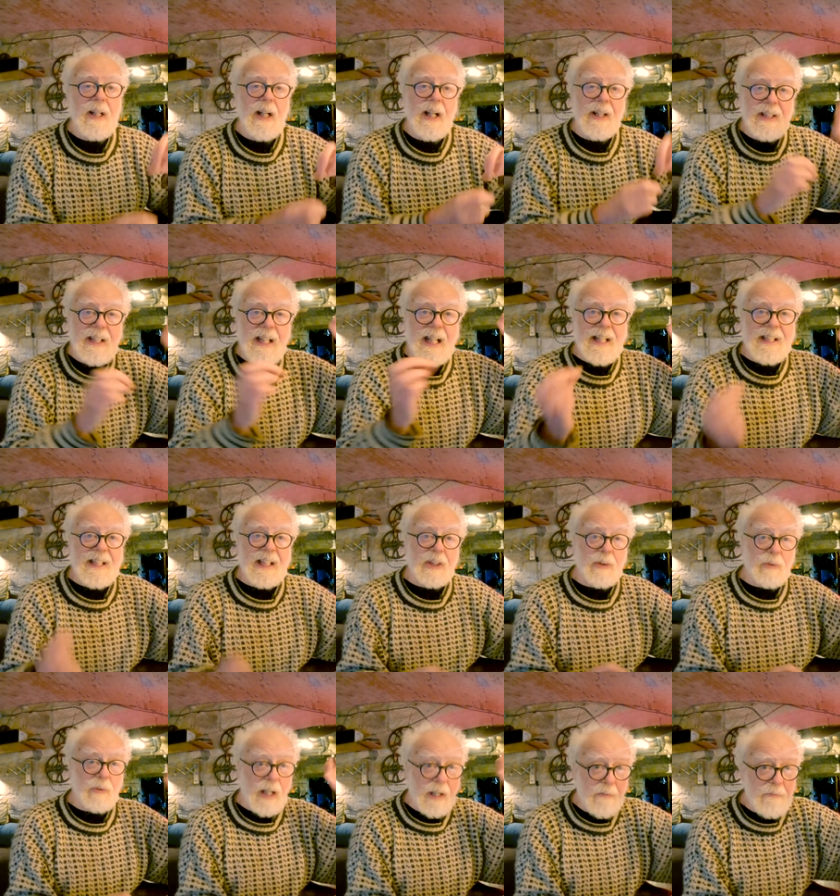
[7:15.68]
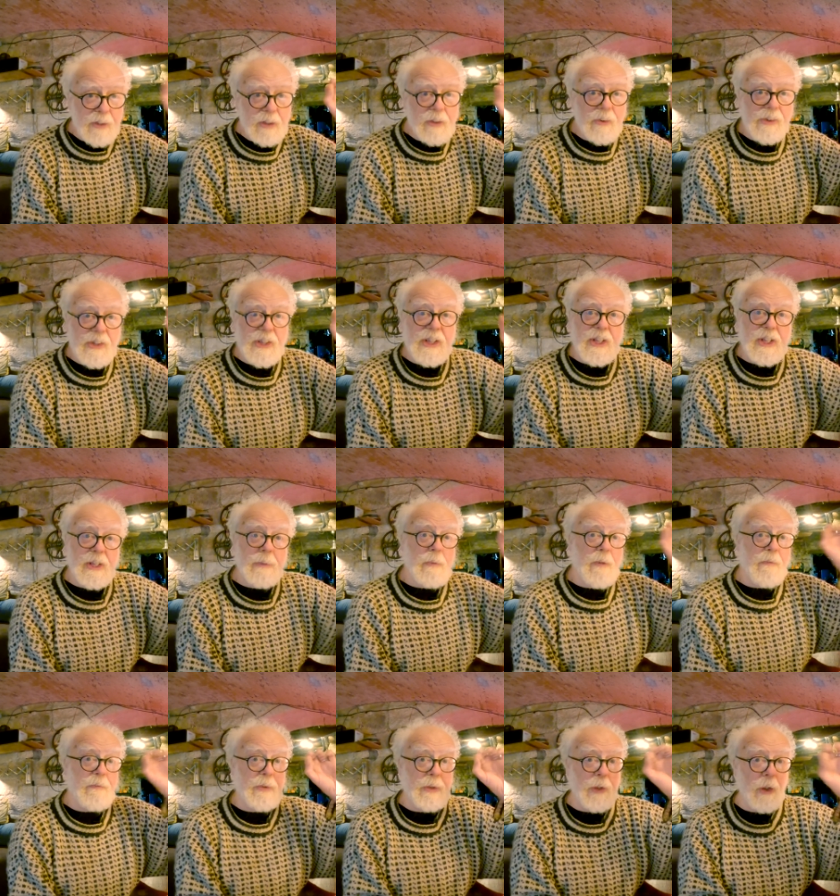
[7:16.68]
And they had a graphical system
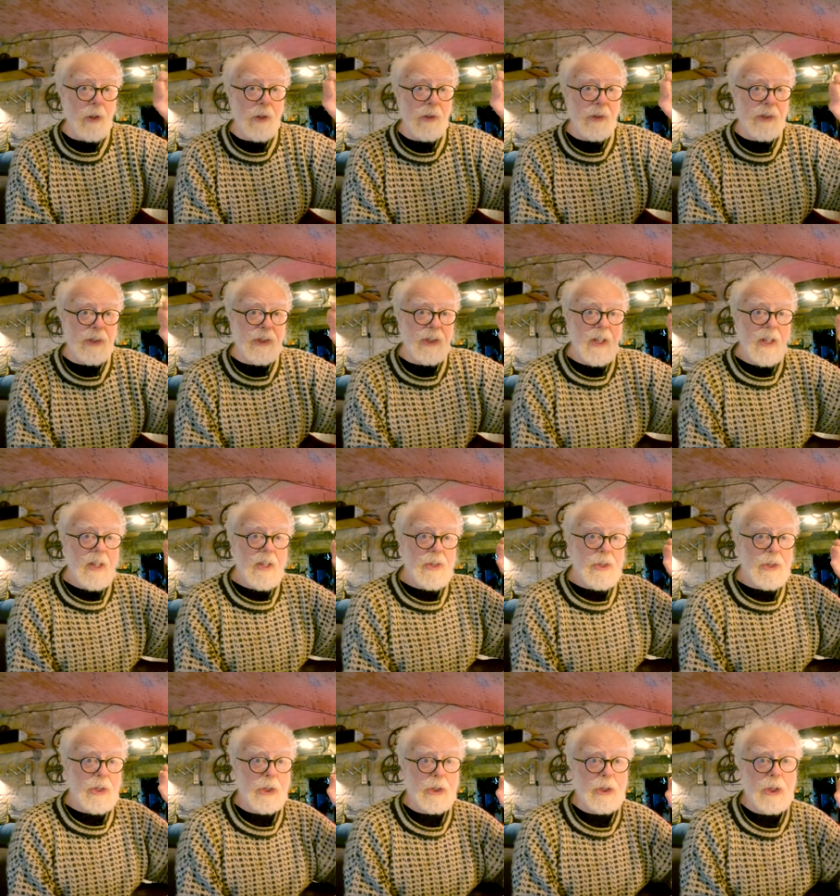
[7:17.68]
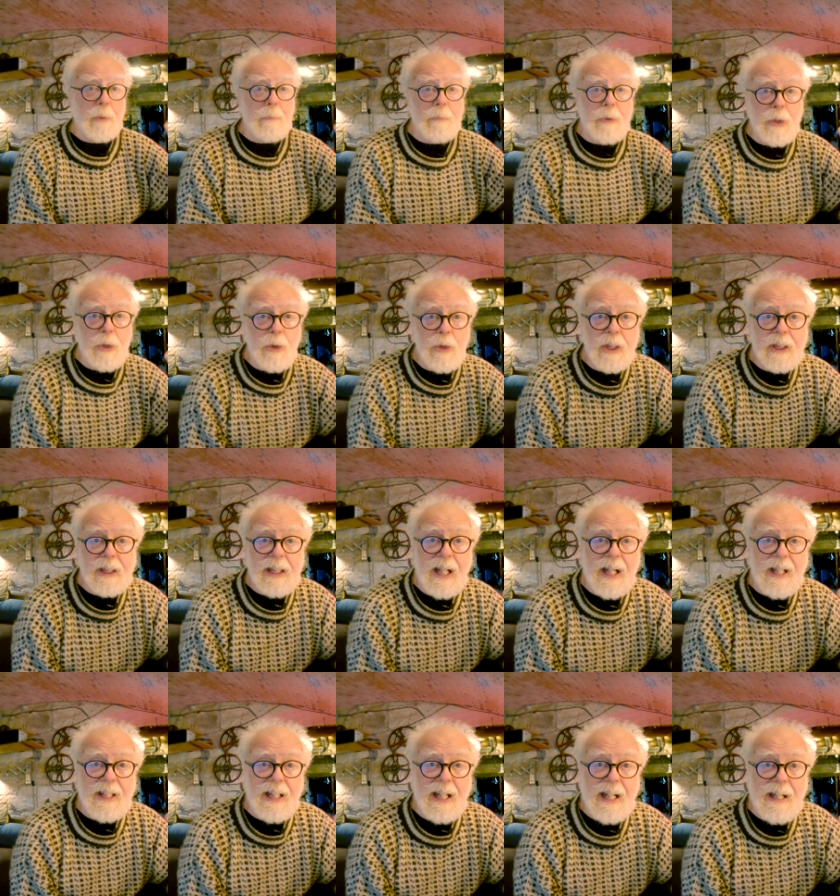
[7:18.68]
of dots to
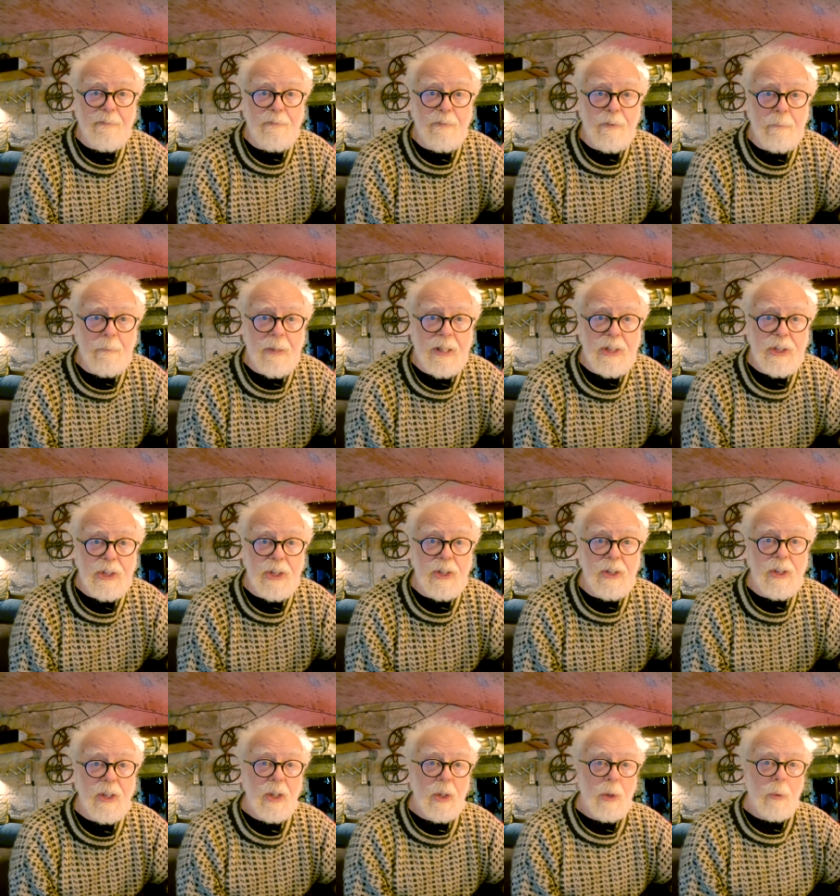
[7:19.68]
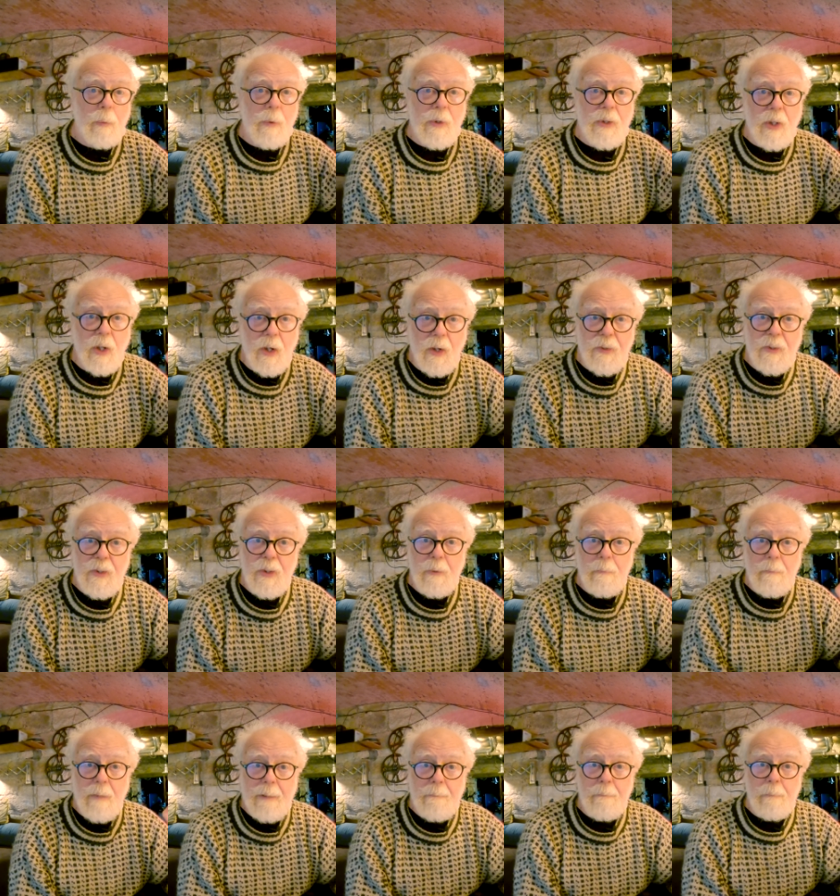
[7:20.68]
communicate that information with other
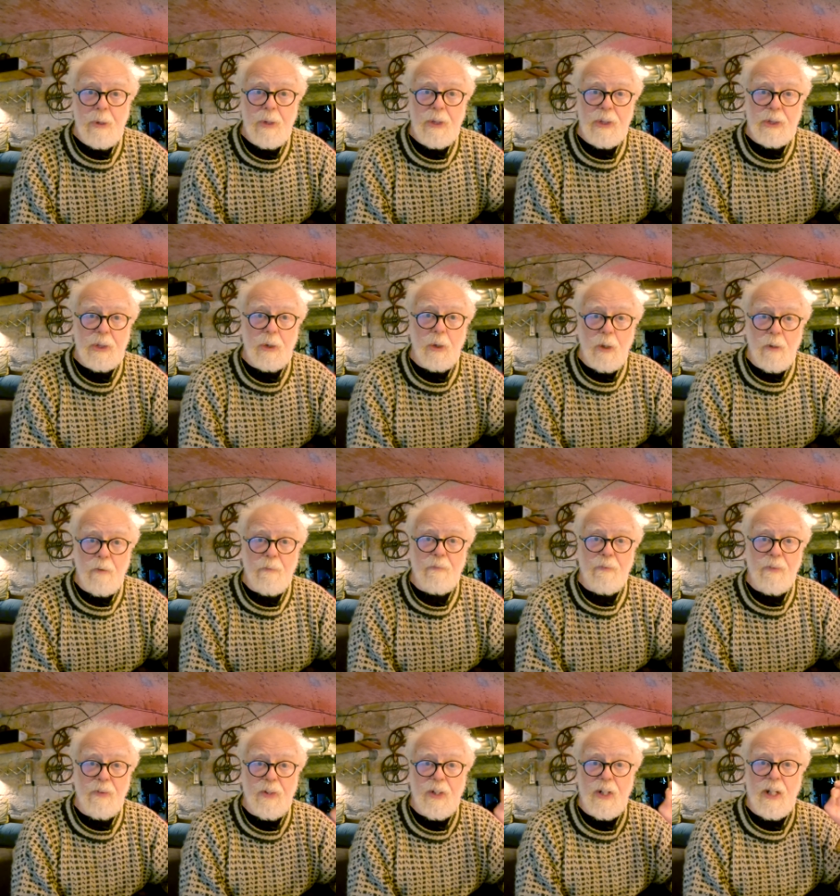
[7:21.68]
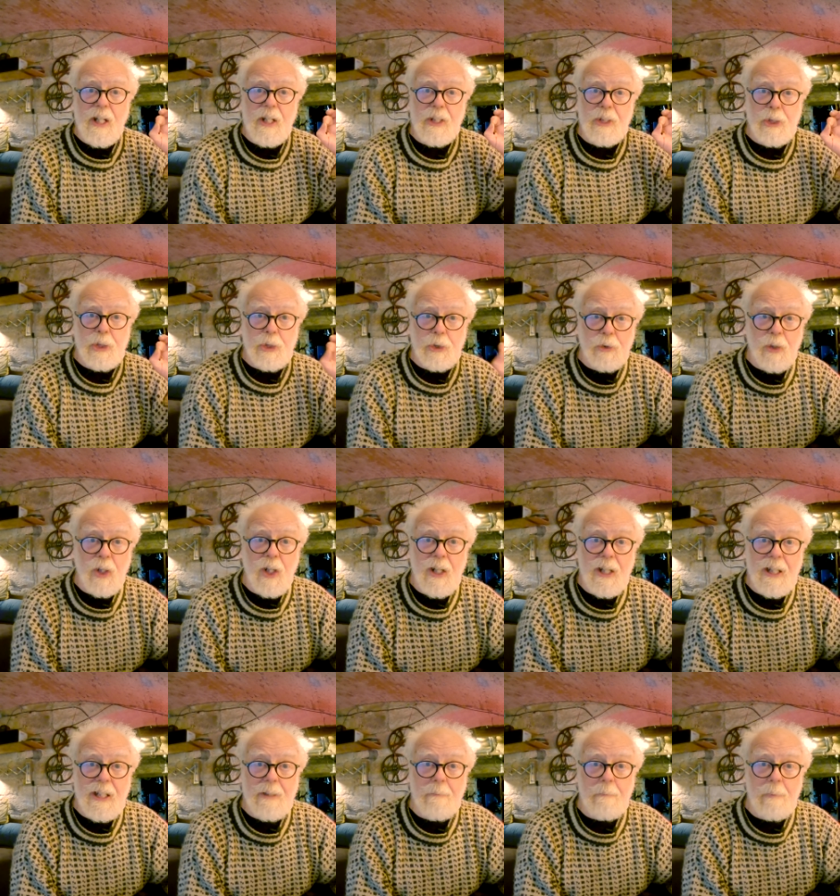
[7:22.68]
members of their
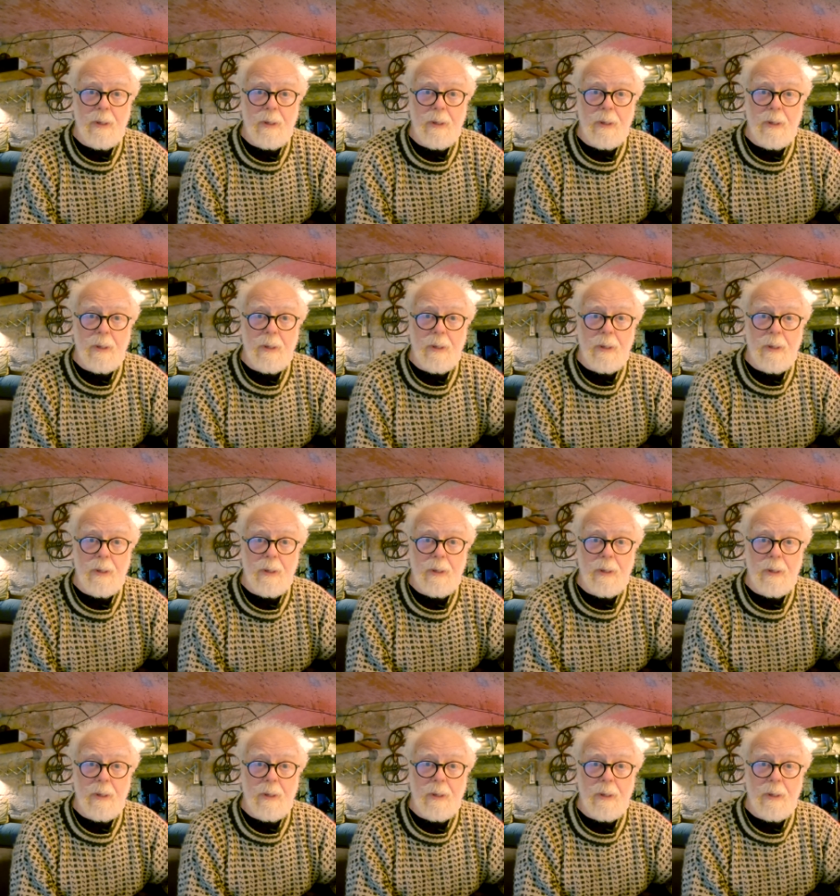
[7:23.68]
tribe.